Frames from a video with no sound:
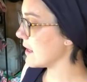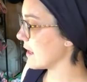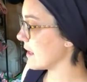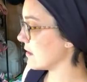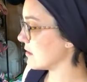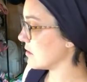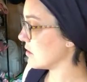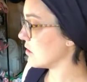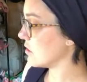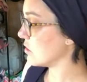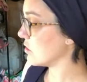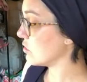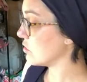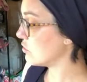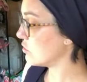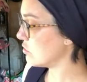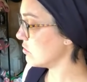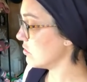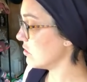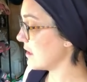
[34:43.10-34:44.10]
it.
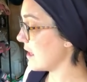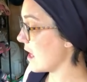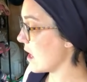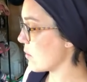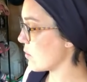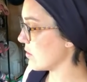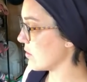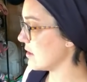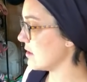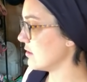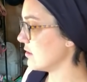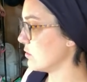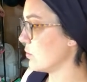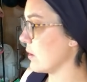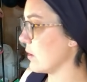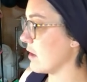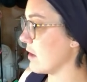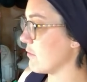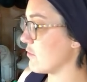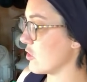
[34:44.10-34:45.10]
Shoot the camera this
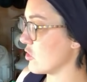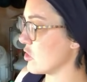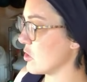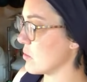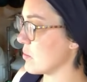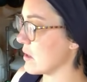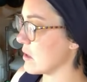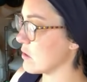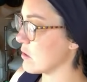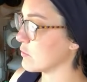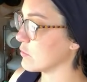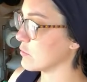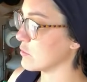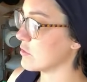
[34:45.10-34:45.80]
way. Very powerful